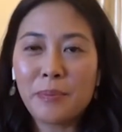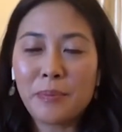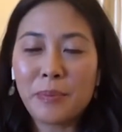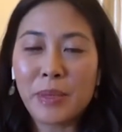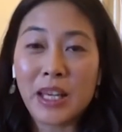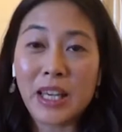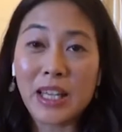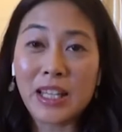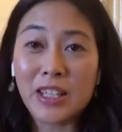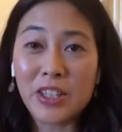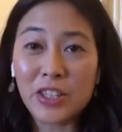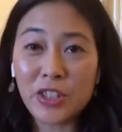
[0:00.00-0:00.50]

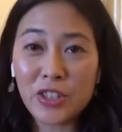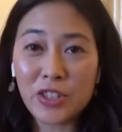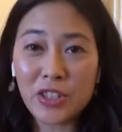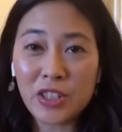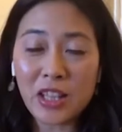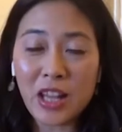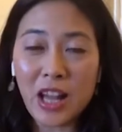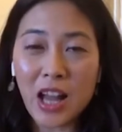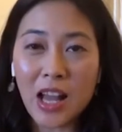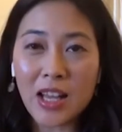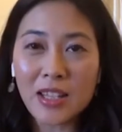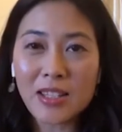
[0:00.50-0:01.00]
beginner's
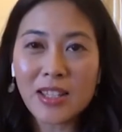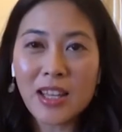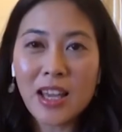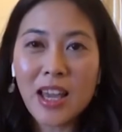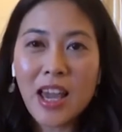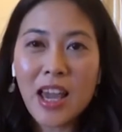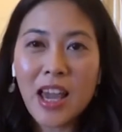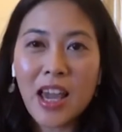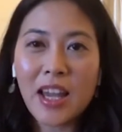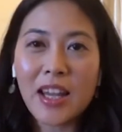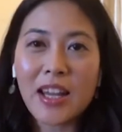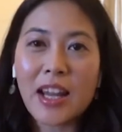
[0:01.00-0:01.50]
class,
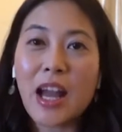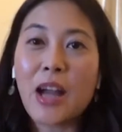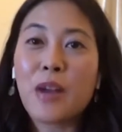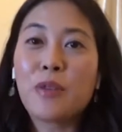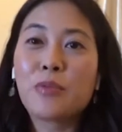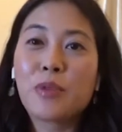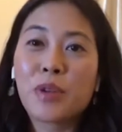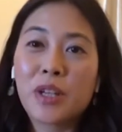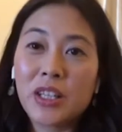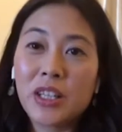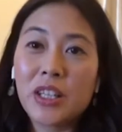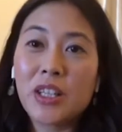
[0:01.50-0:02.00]
and I
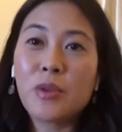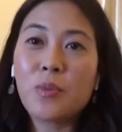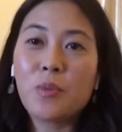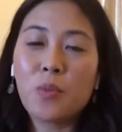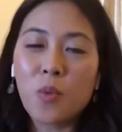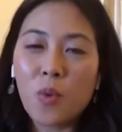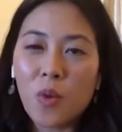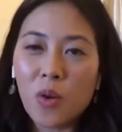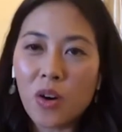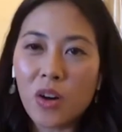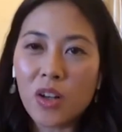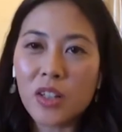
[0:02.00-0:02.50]
really
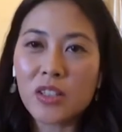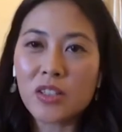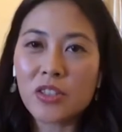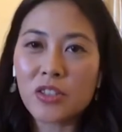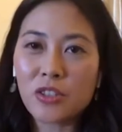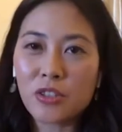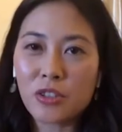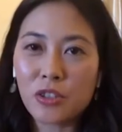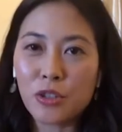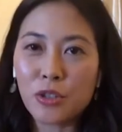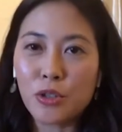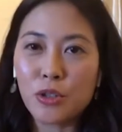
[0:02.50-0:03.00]

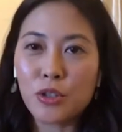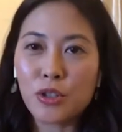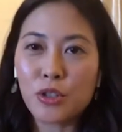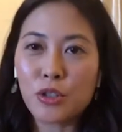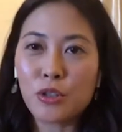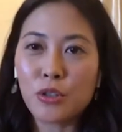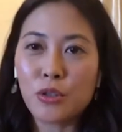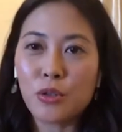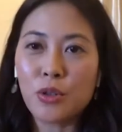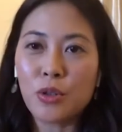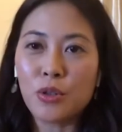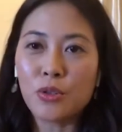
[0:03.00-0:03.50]
want you
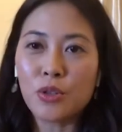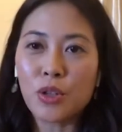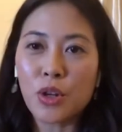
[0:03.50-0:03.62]
to